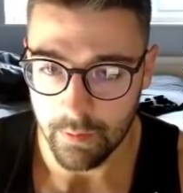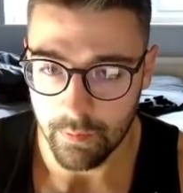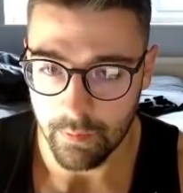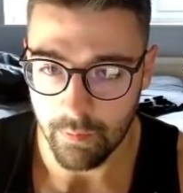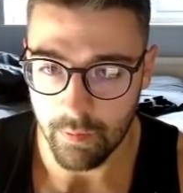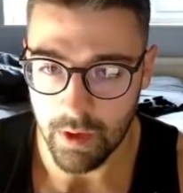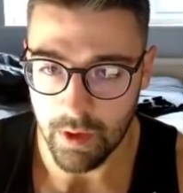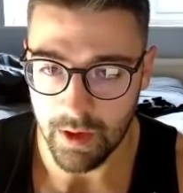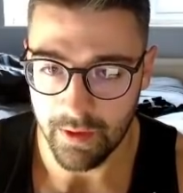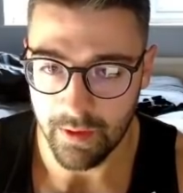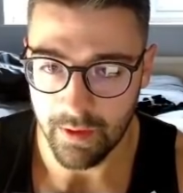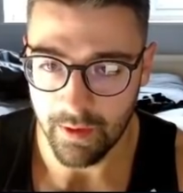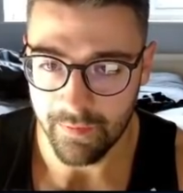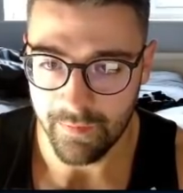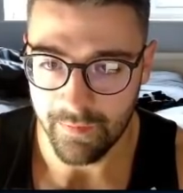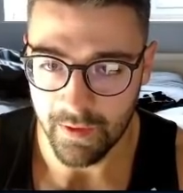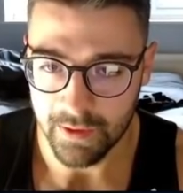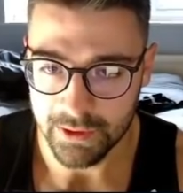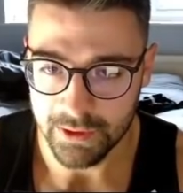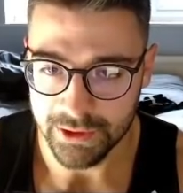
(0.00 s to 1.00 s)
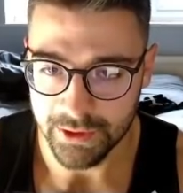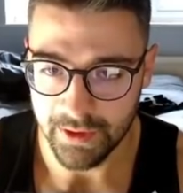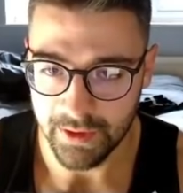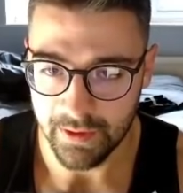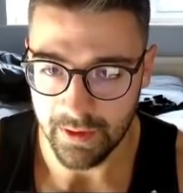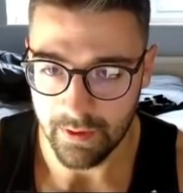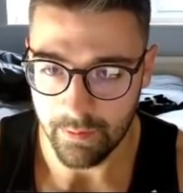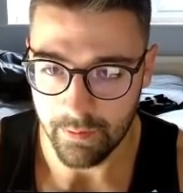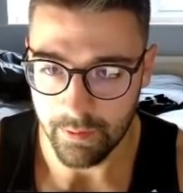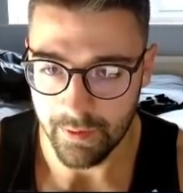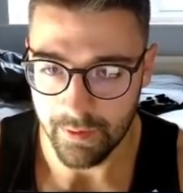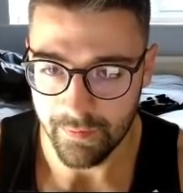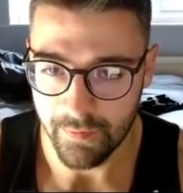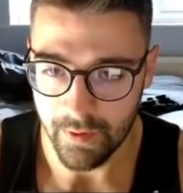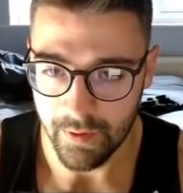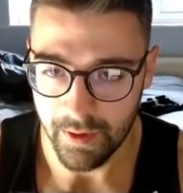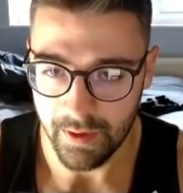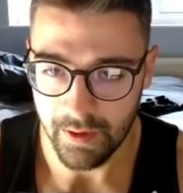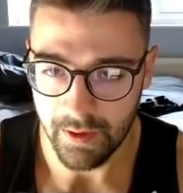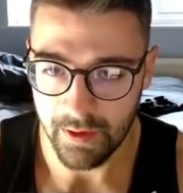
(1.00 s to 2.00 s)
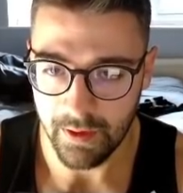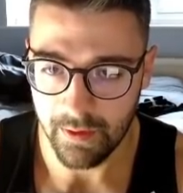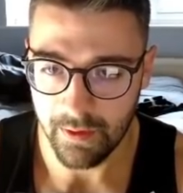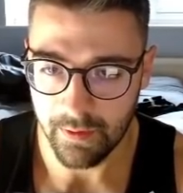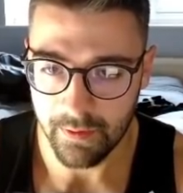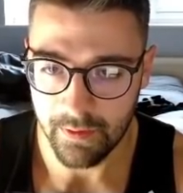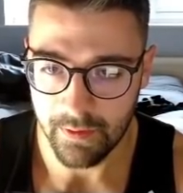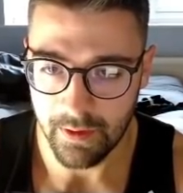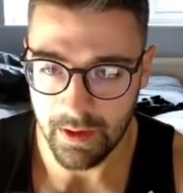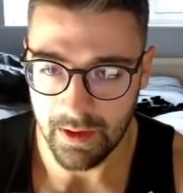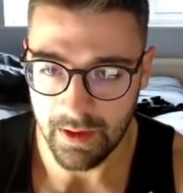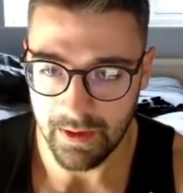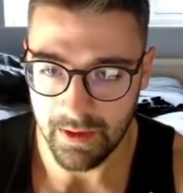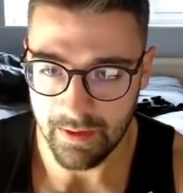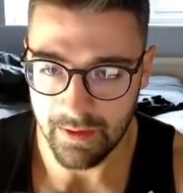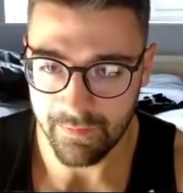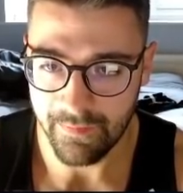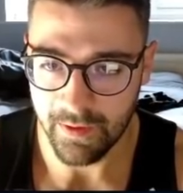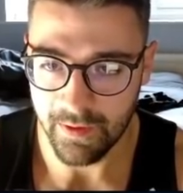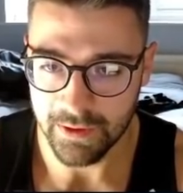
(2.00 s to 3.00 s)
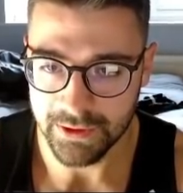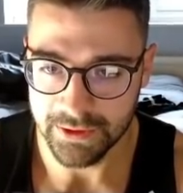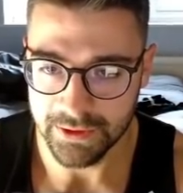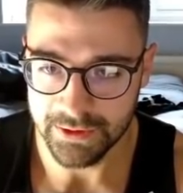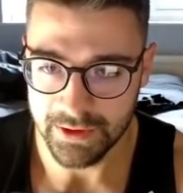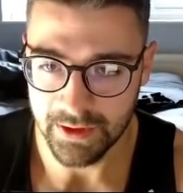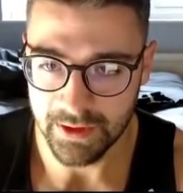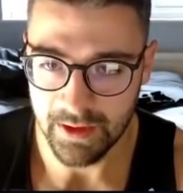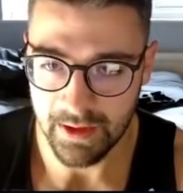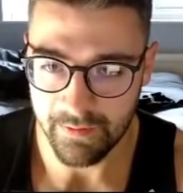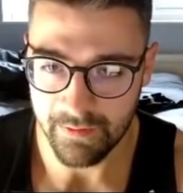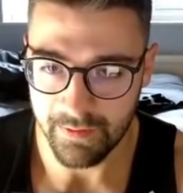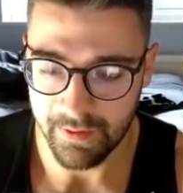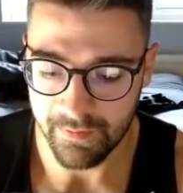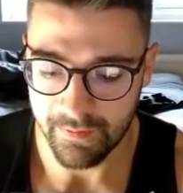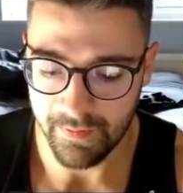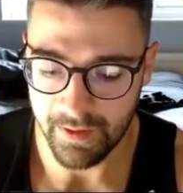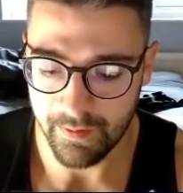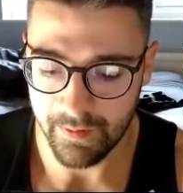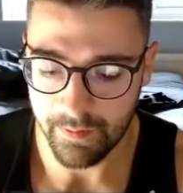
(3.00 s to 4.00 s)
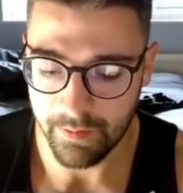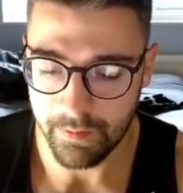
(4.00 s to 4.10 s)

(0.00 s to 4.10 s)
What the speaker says: run a function that we'll define here, and that function is going to have an event